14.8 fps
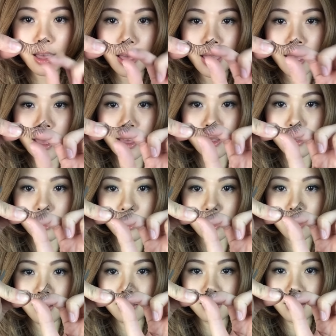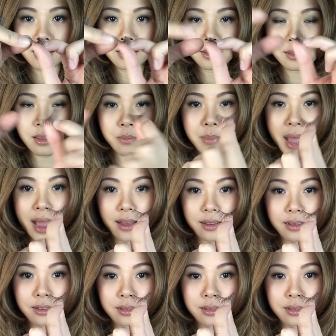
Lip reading: and this is the back.